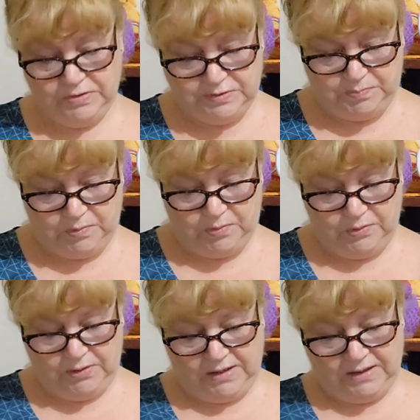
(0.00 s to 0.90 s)
was
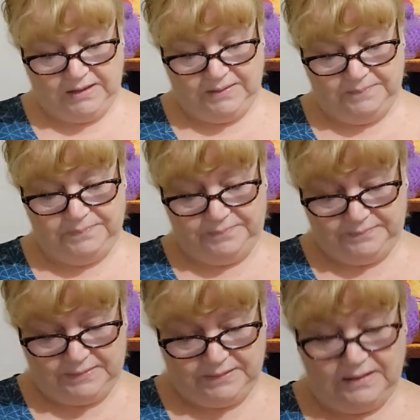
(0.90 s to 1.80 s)
born, and
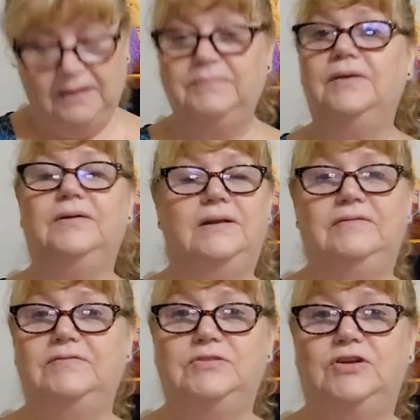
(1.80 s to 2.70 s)
I'm not going to
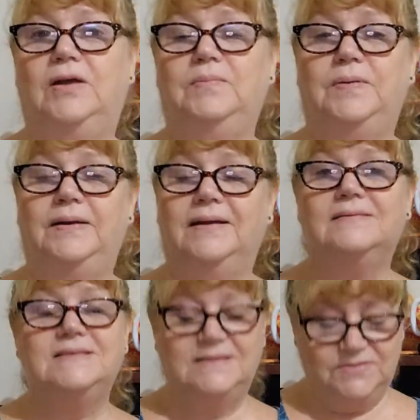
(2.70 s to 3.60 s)
even try and
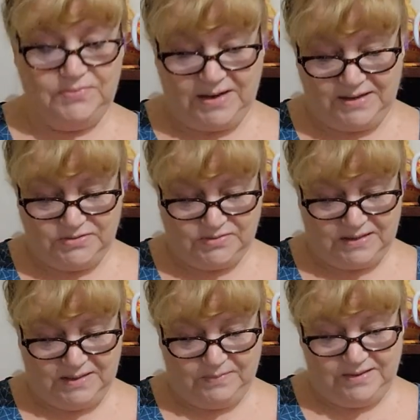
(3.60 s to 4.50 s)
pronounce his actual
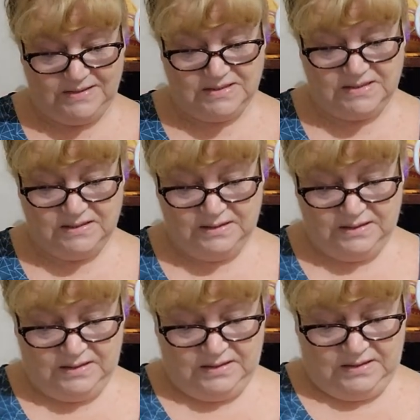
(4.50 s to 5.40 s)
name. I think it's
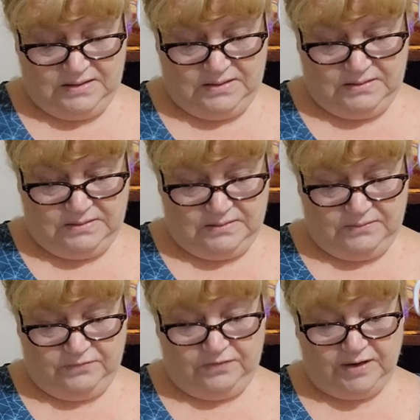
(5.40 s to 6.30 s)

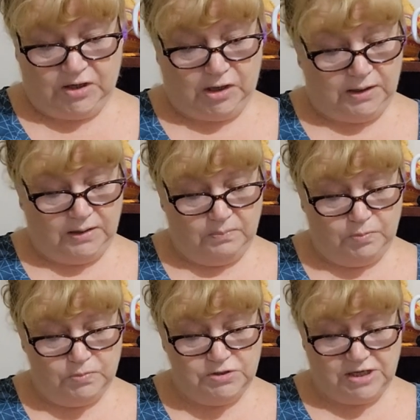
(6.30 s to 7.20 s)
Fakhar
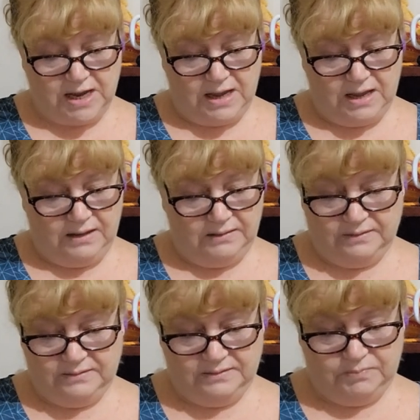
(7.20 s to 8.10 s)
Bulsara.
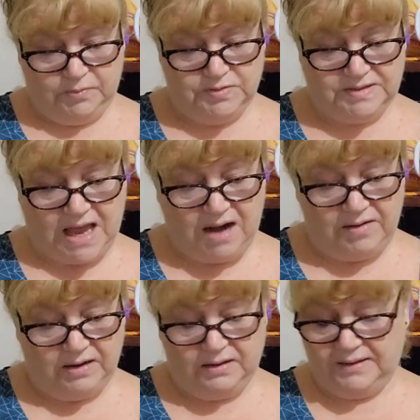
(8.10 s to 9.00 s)

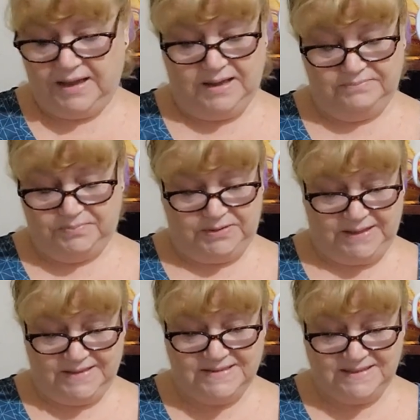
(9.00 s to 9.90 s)
I can't
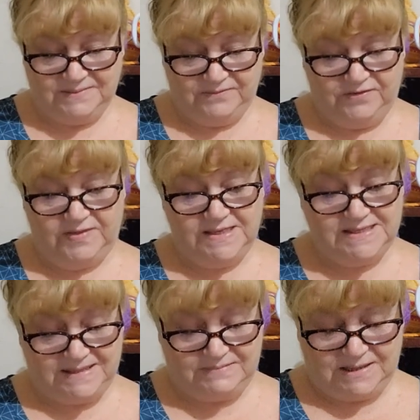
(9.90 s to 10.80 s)
pronounce it. 5th of
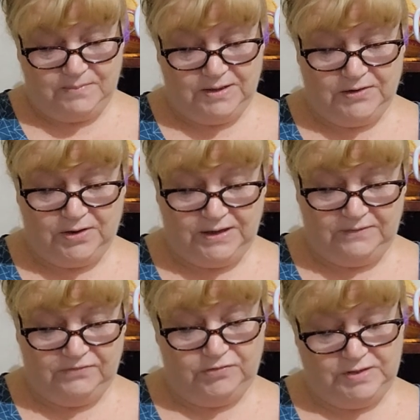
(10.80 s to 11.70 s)
September
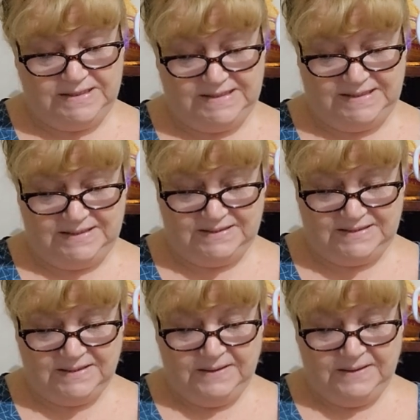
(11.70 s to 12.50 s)
1946.